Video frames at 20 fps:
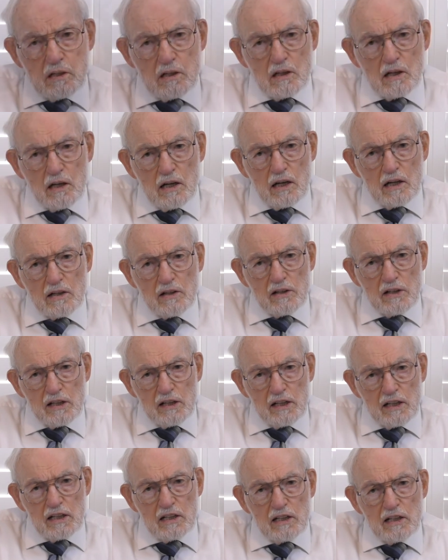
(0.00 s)
and
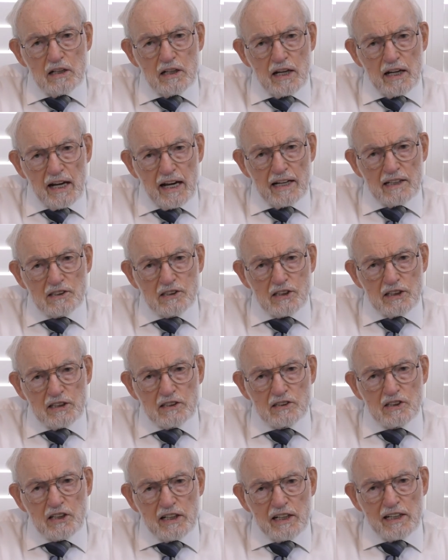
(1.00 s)
he has
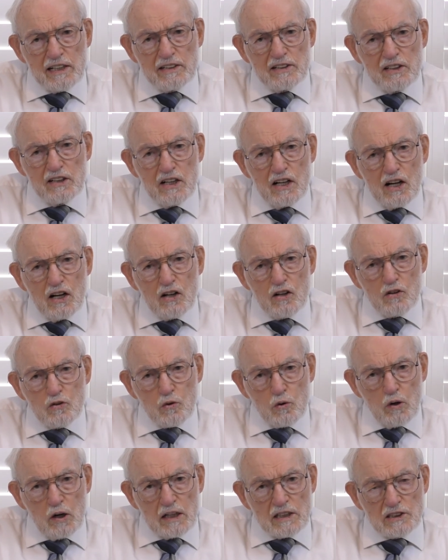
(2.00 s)
his head
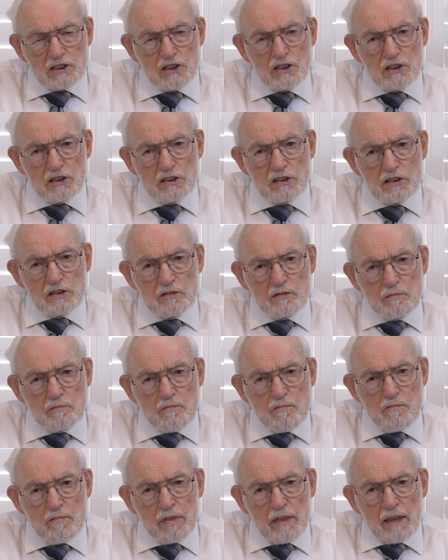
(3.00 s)
crushed.
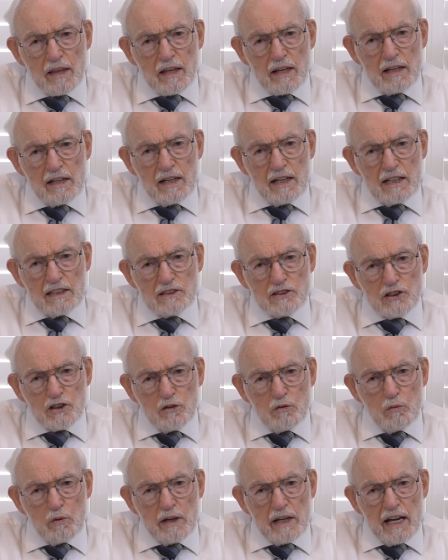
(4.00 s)
And so
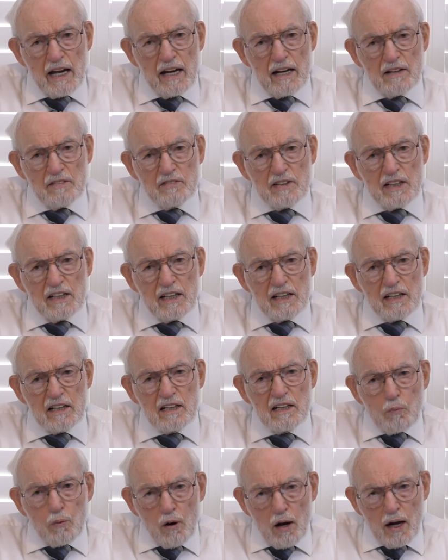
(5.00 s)
we have a
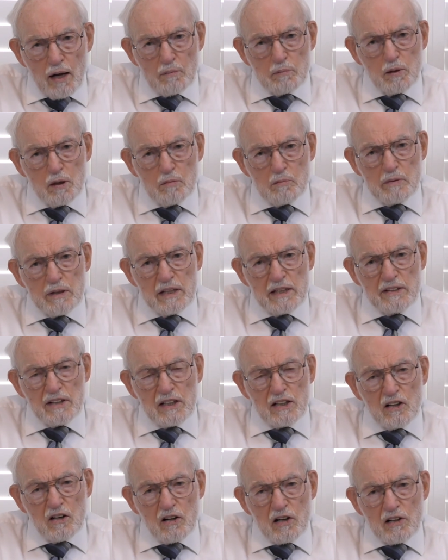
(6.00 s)
problem in the
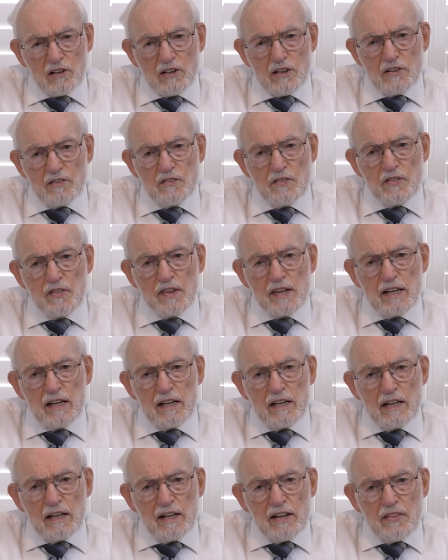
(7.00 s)
garden.
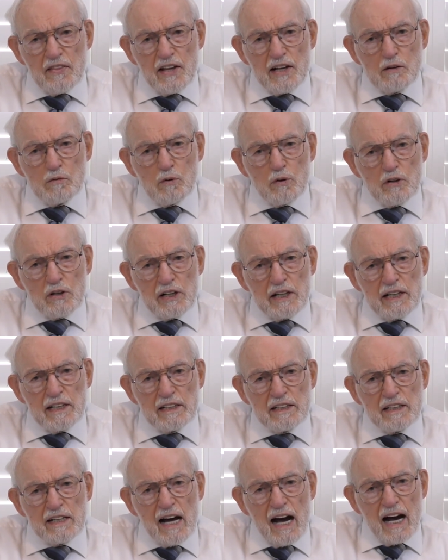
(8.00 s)
They were in
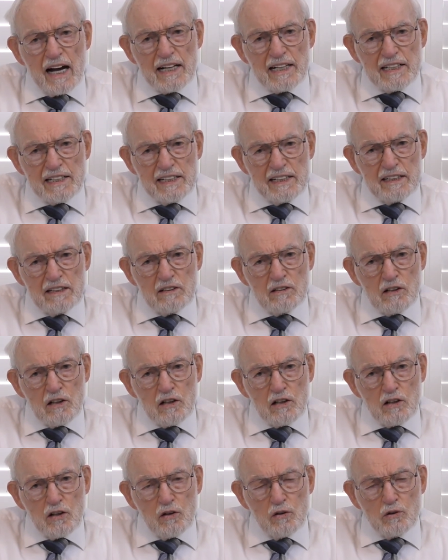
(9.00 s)
an ideal
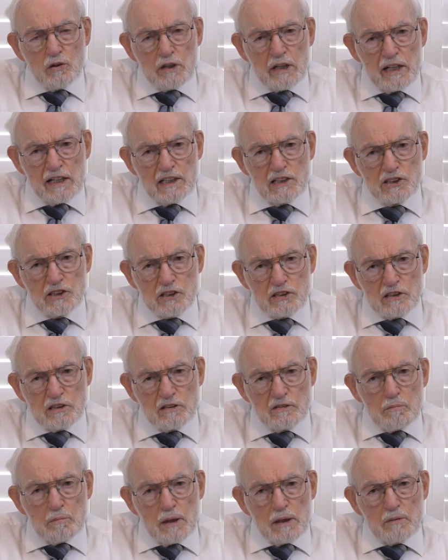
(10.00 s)

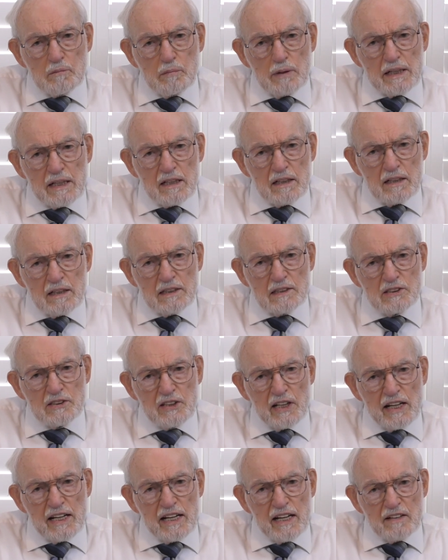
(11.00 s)
location, but because
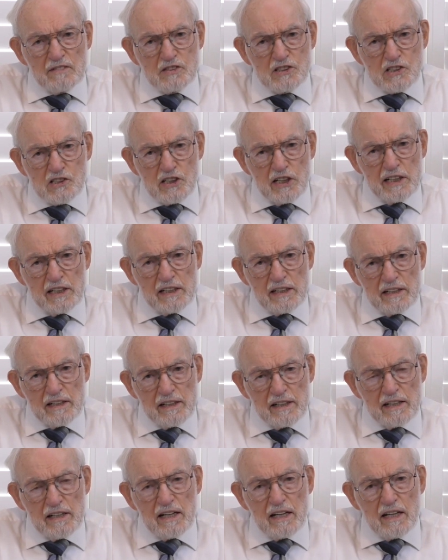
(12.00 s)
they have
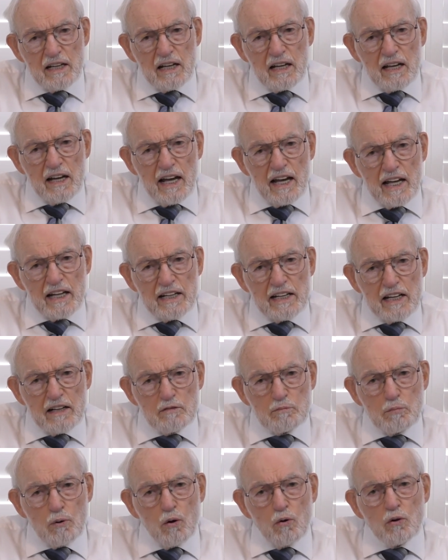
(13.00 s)
sinned and
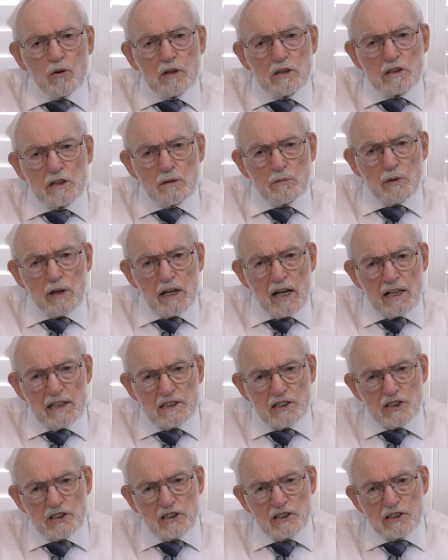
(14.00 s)
have broken the
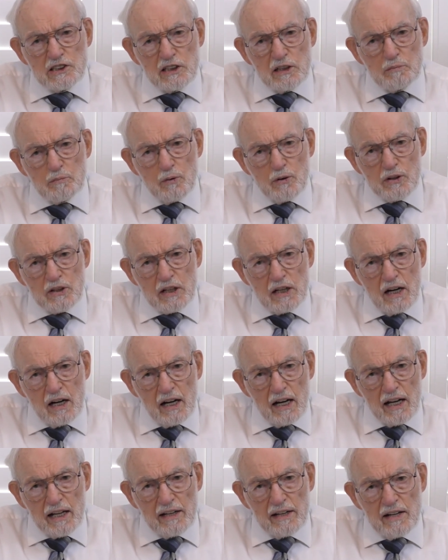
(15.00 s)
relationship with
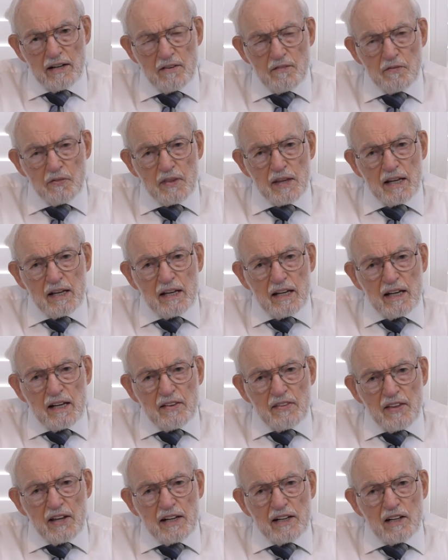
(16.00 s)
God,
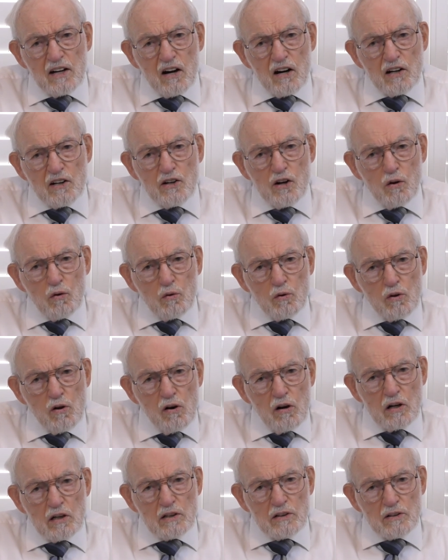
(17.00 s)
they are no
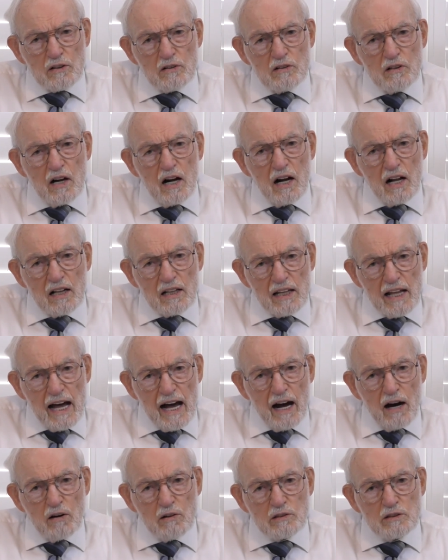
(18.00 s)
longer
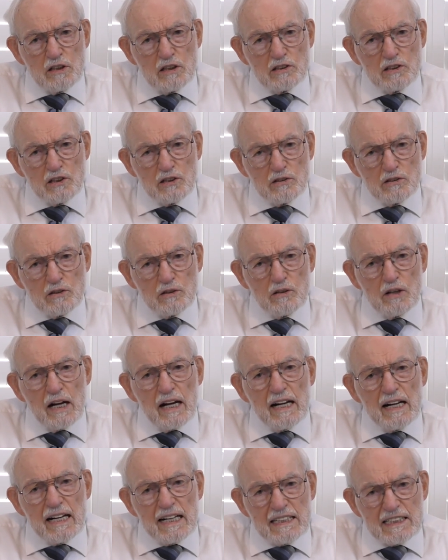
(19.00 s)
allowed to
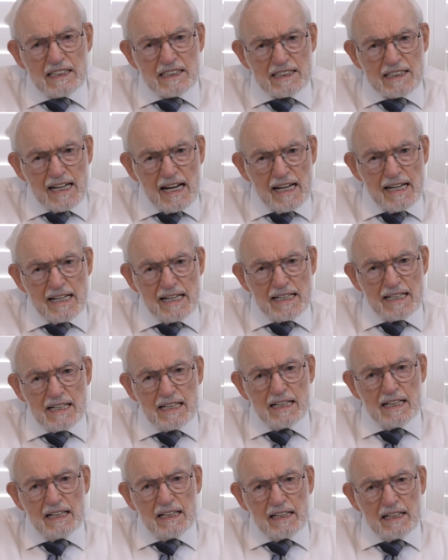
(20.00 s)
stay
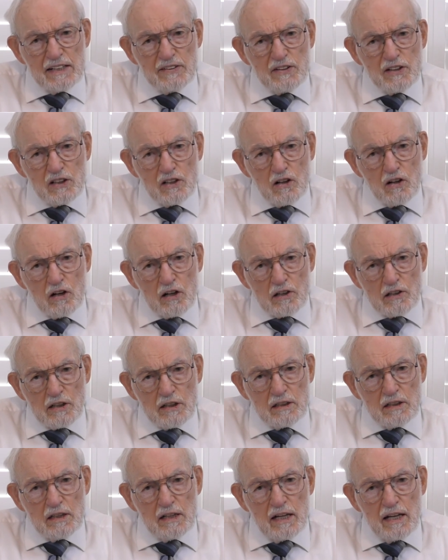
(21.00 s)
in the
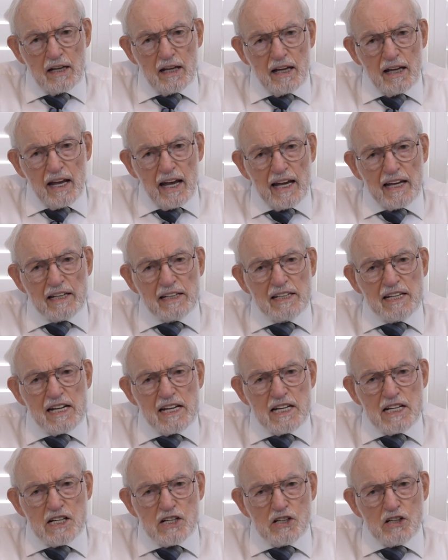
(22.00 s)
garden and
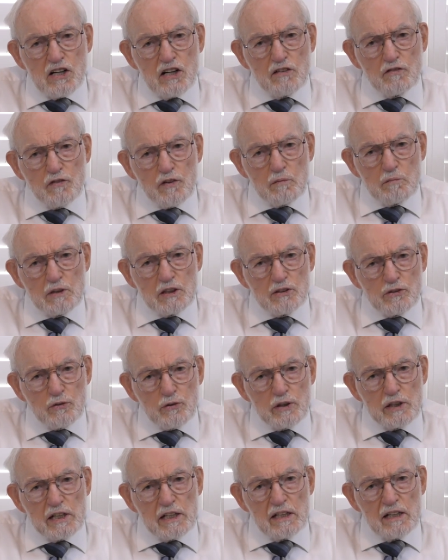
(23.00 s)
eat from the
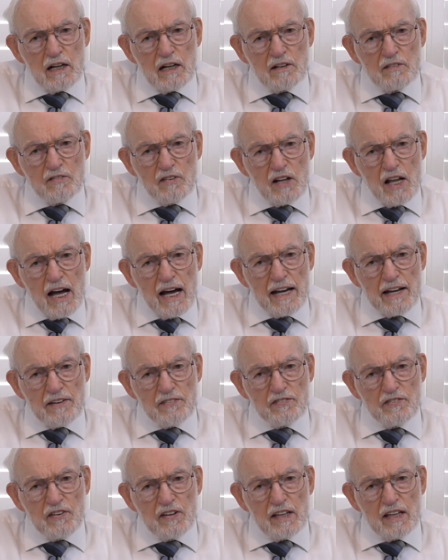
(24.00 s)
tree of
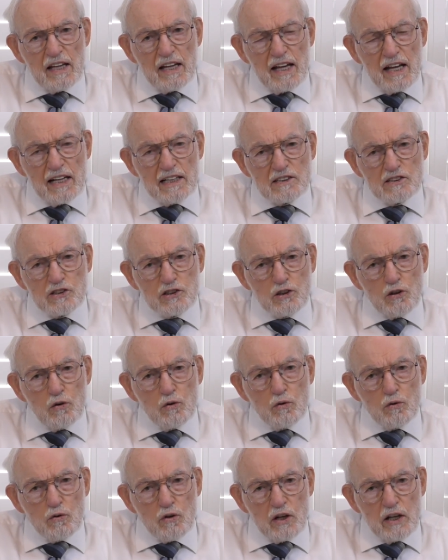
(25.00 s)
life, and so
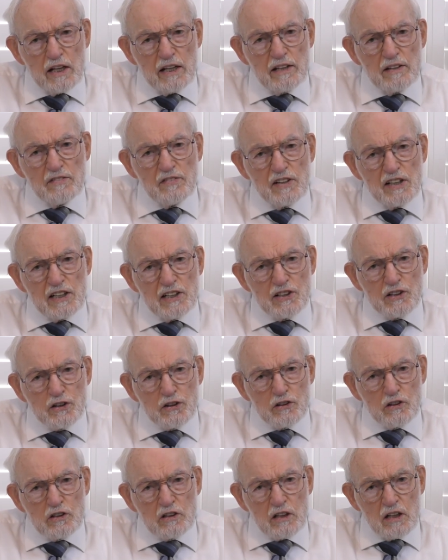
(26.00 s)
live
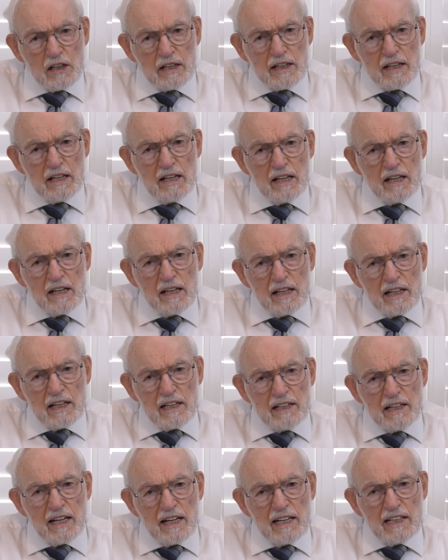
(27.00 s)
eternally
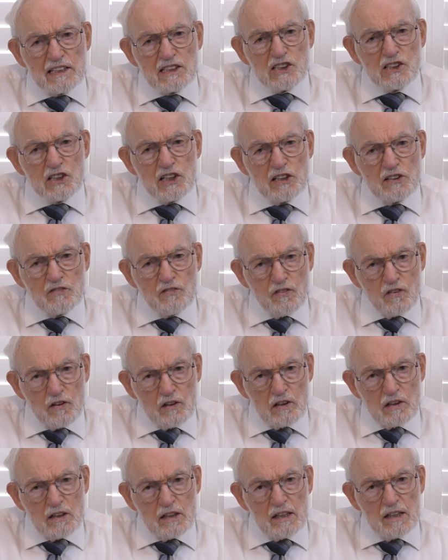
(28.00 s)
in a
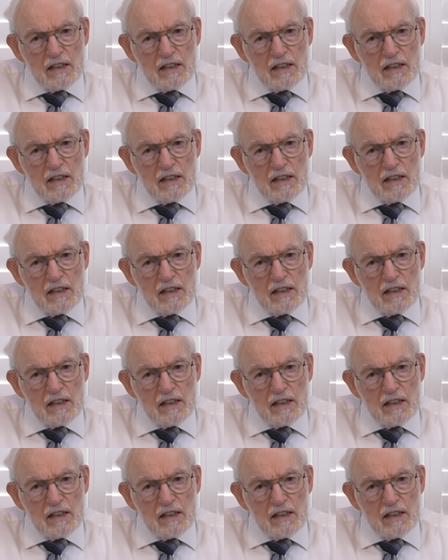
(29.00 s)
sinful